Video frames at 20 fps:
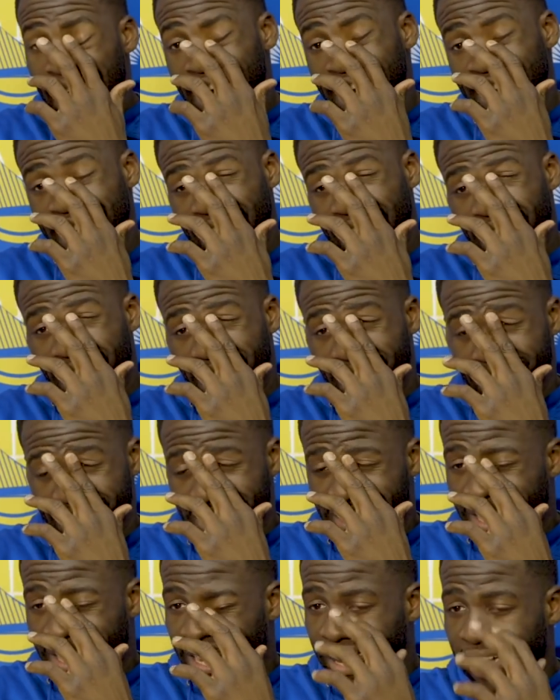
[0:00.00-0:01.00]
He
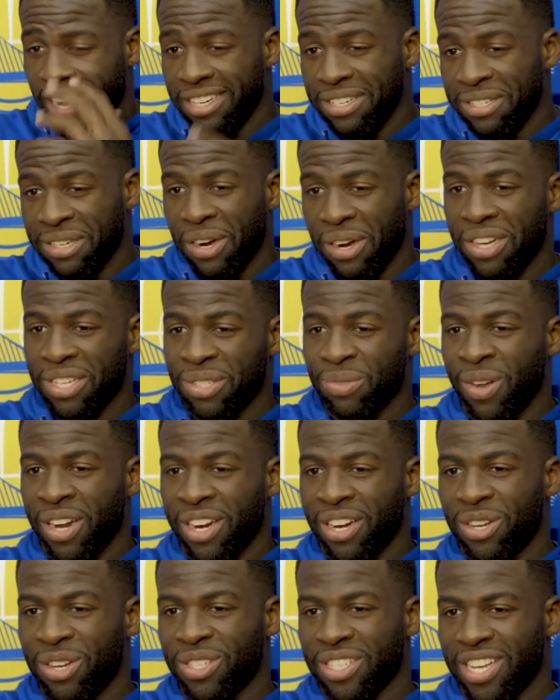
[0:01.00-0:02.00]
does. Uh, you know, he's one
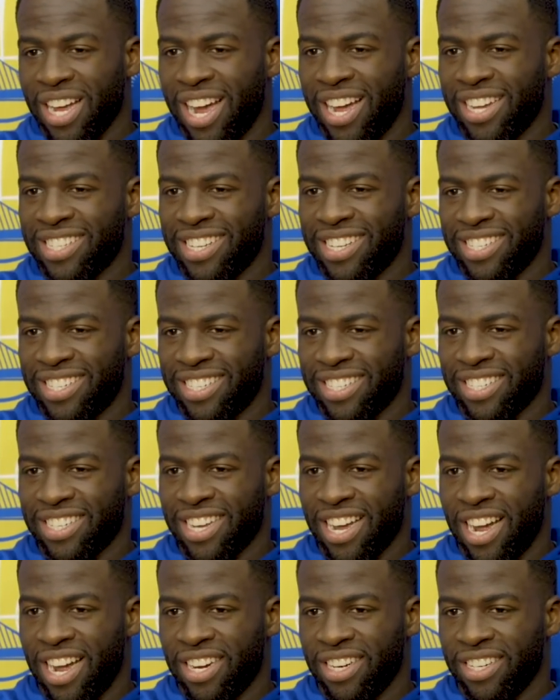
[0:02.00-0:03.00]
of those guys that just
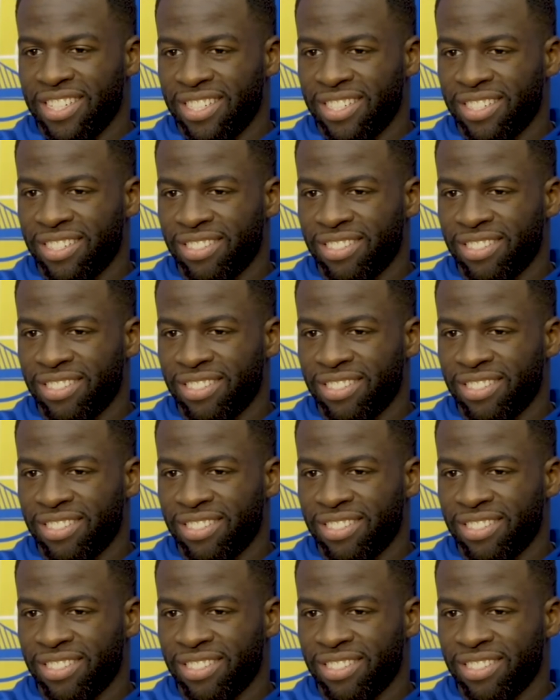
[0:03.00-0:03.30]
kind of